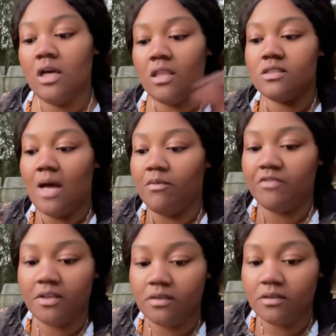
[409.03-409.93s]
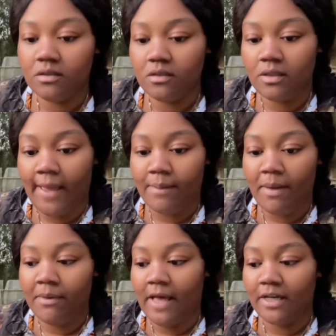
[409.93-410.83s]
the top of it. Like maybe
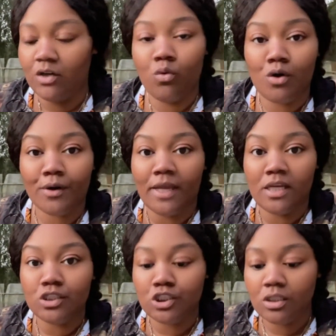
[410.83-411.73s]
like a 1/4 inch.